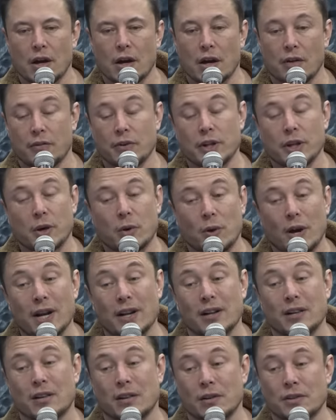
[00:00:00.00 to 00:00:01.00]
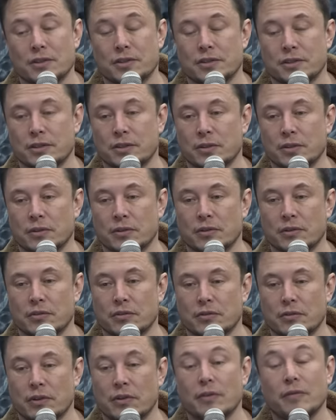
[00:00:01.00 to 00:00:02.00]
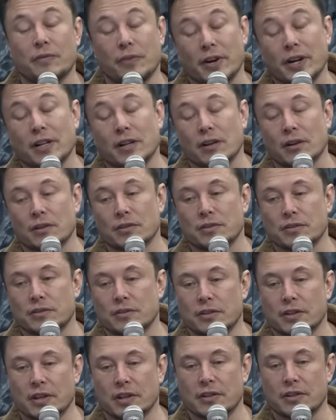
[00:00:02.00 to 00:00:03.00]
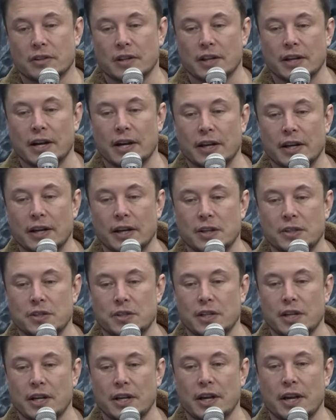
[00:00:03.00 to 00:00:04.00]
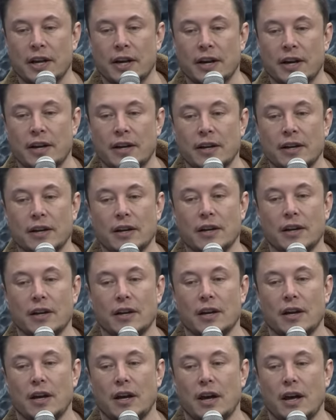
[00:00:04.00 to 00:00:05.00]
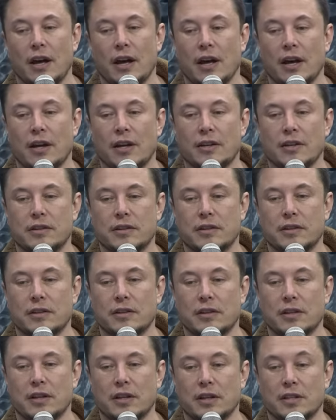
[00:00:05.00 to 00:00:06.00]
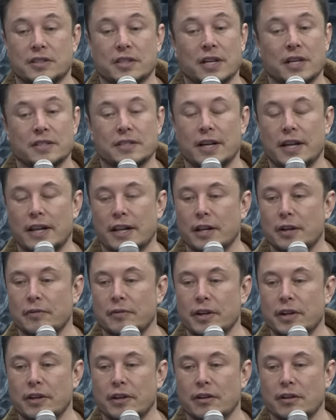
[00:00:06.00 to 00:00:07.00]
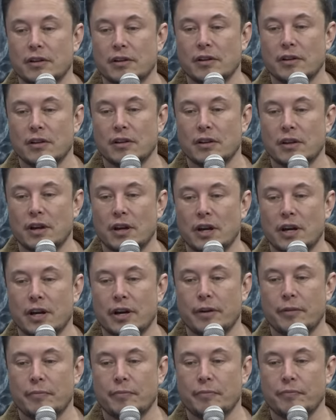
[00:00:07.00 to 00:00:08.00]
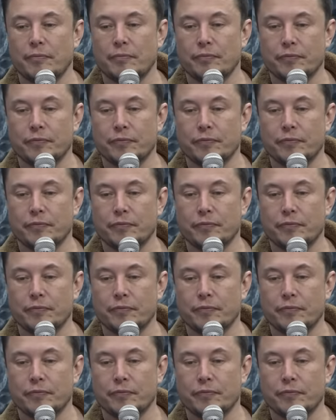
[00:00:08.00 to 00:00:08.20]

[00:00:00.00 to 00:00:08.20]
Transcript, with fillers: I'm really quite close to, I'm very close to the, to the cutting edge in A I, and it scares the hell out of me. Um,